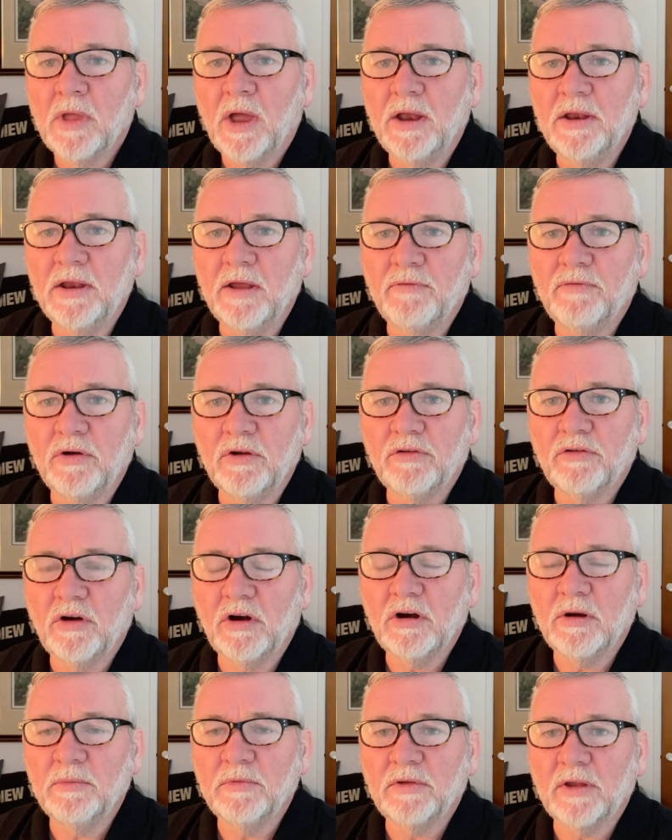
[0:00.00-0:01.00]
in different
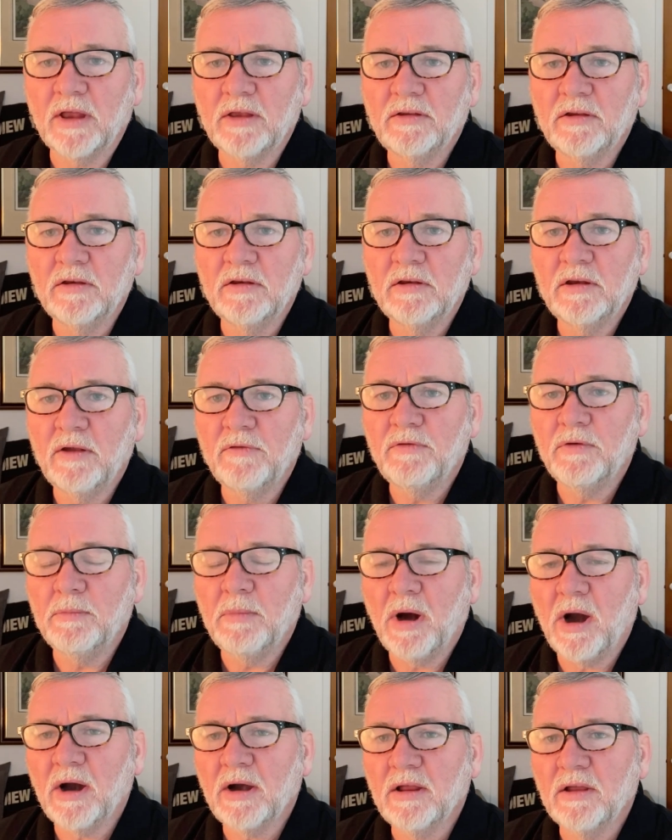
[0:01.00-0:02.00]
circumstances in different
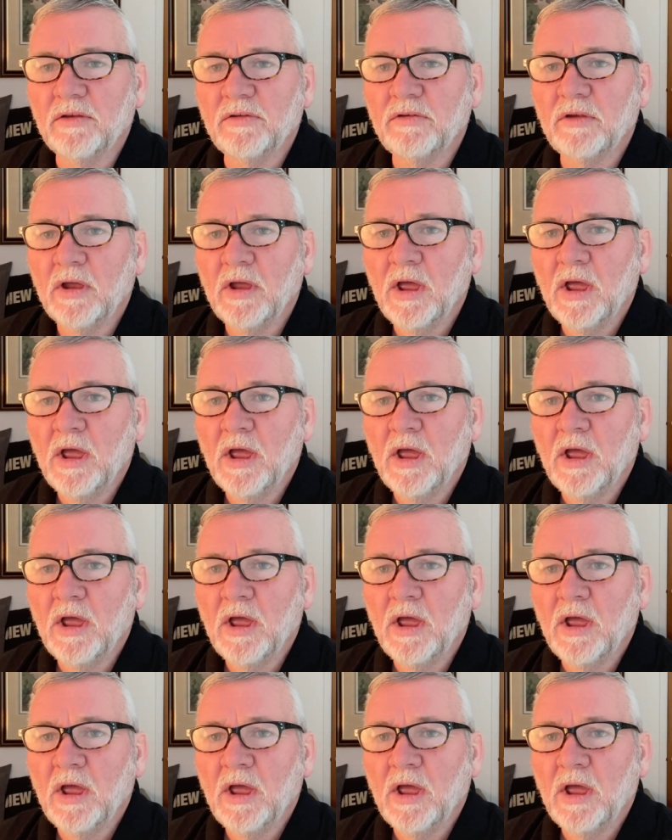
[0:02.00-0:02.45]
markets.